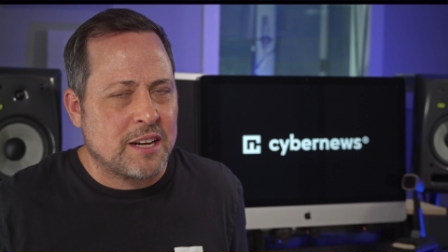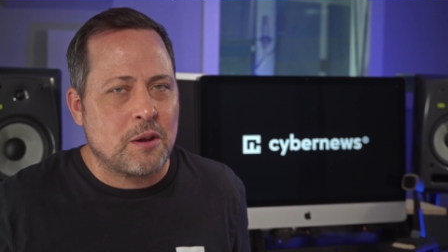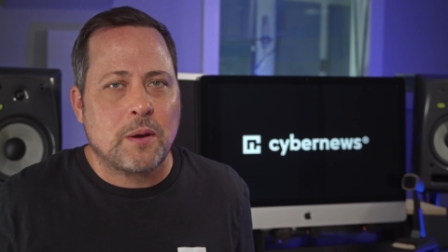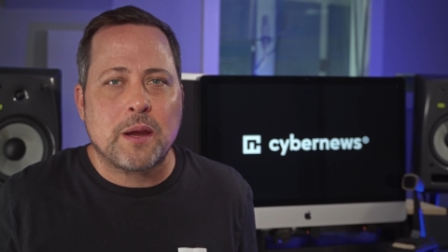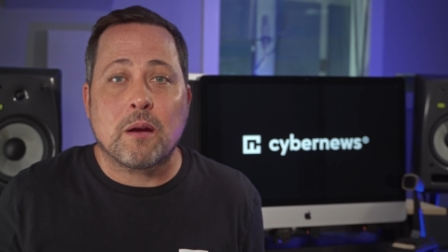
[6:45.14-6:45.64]

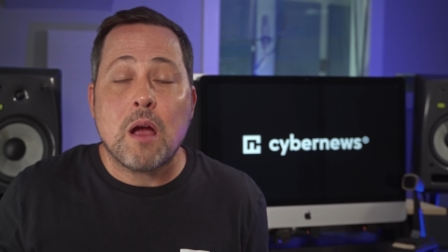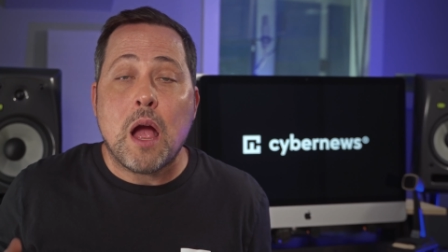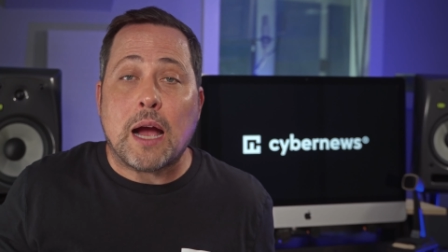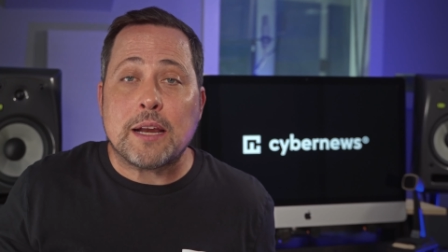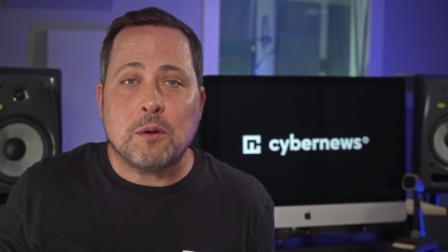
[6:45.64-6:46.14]
note here,
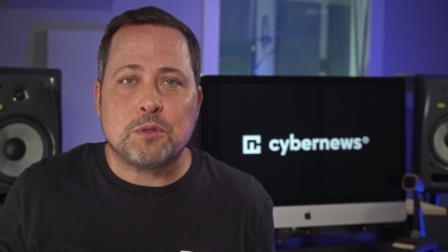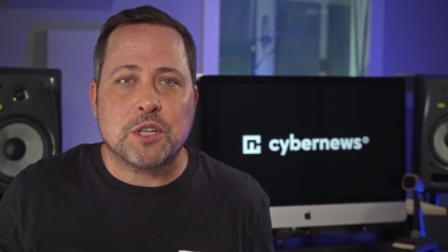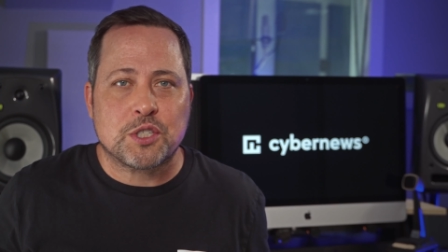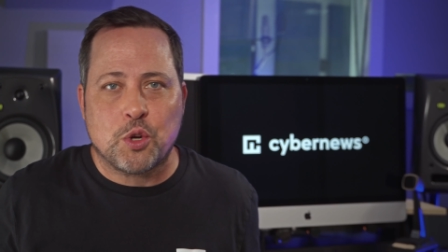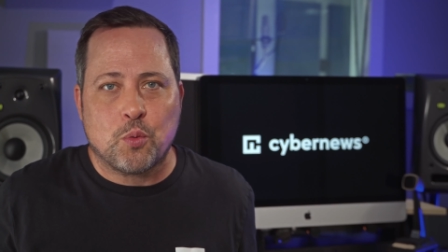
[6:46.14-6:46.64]
I don't
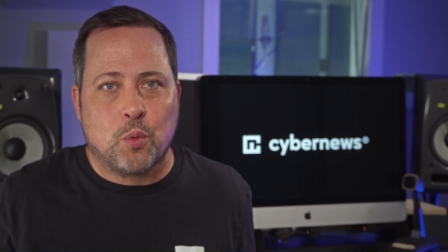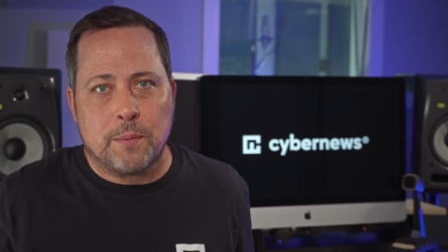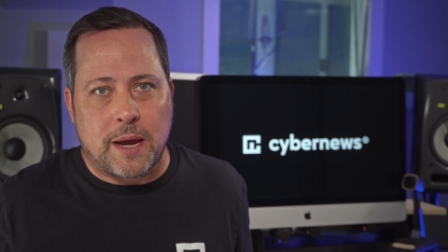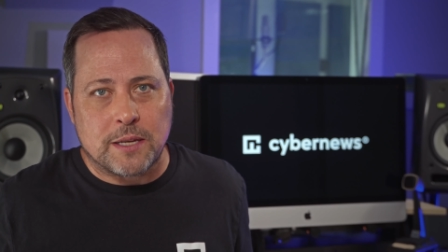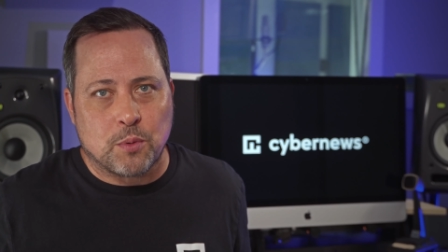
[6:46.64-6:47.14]
just do one
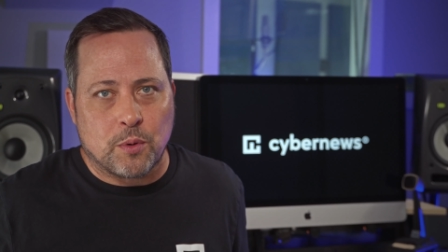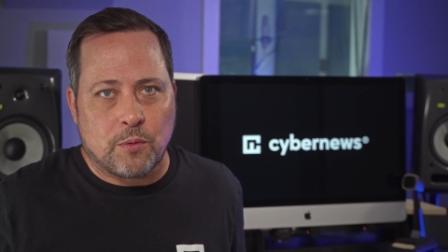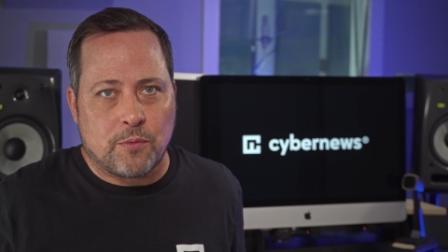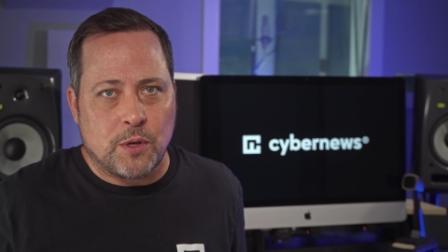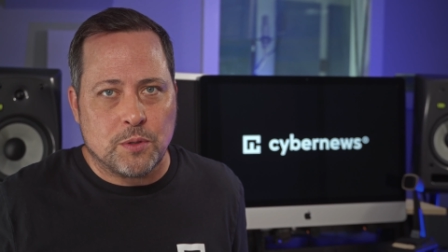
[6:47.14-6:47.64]
password
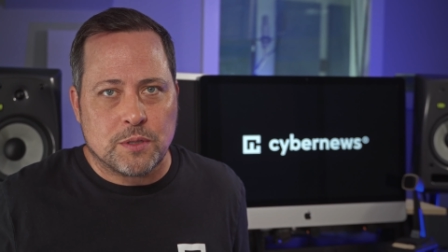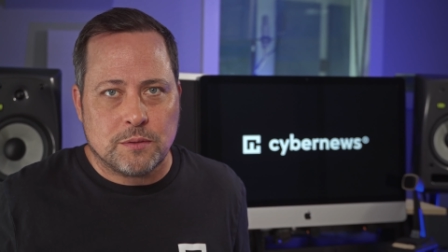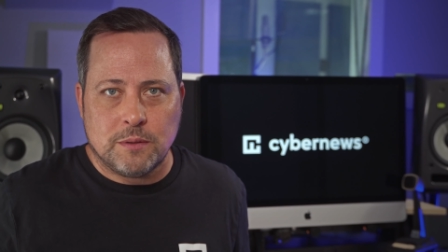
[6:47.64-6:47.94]
reviews.